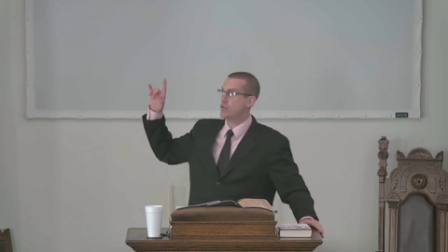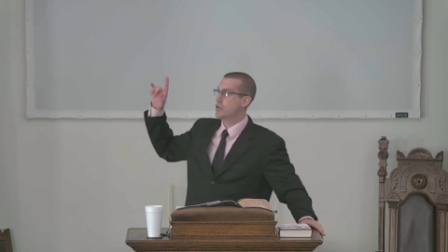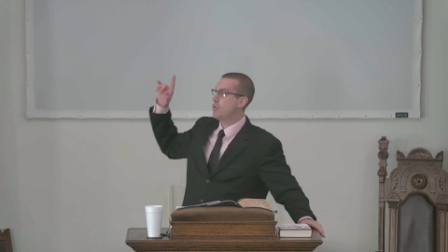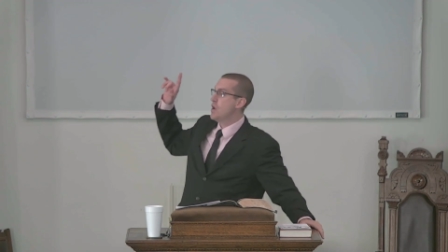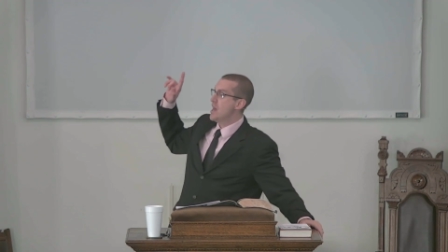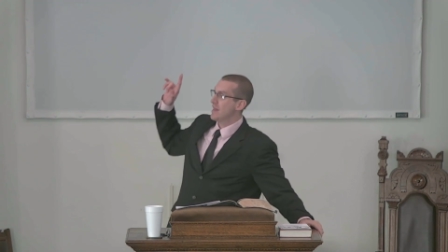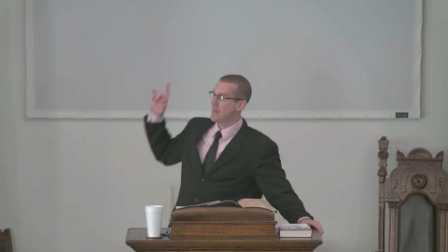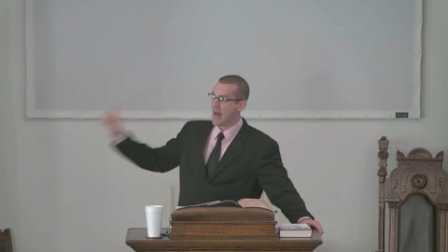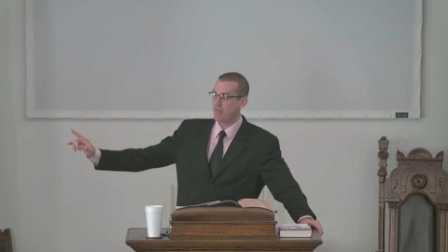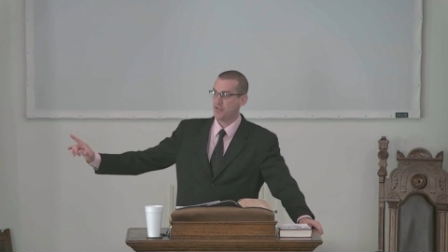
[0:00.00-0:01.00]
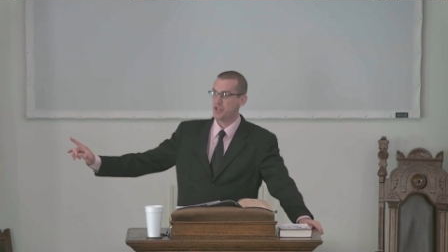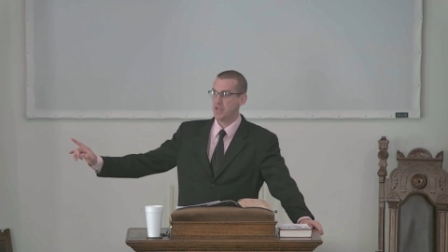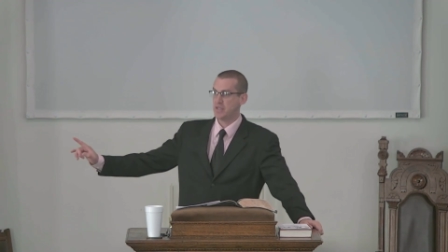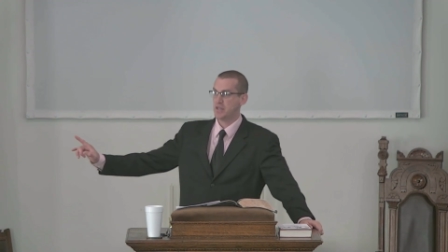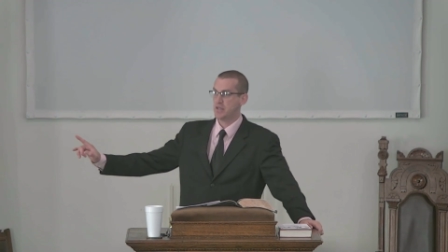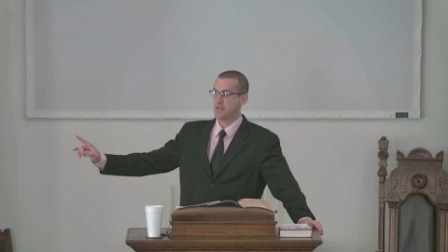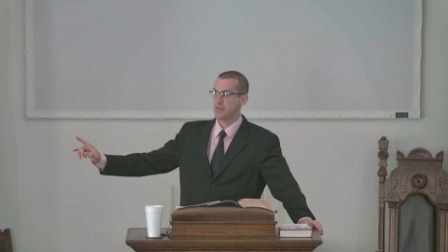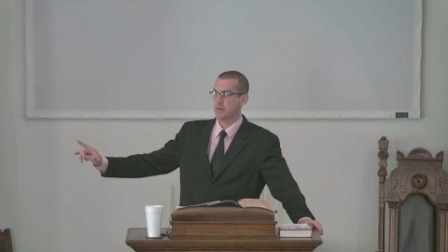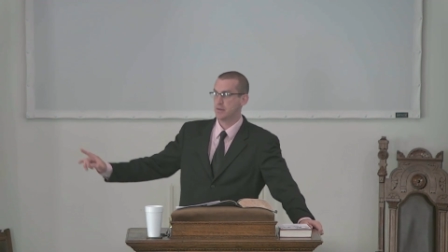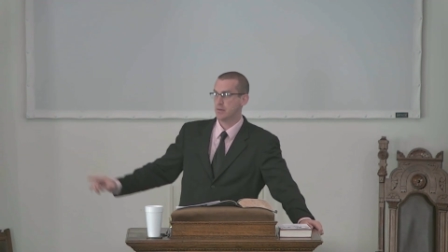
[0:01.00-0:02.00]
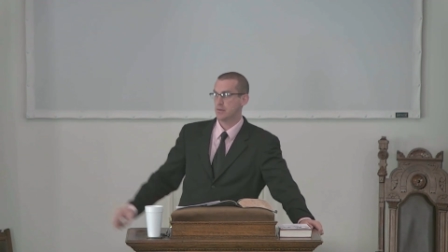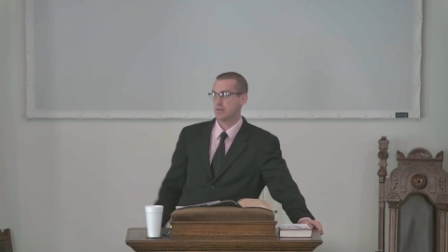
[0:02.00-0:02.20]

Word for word: of those who left Jesus,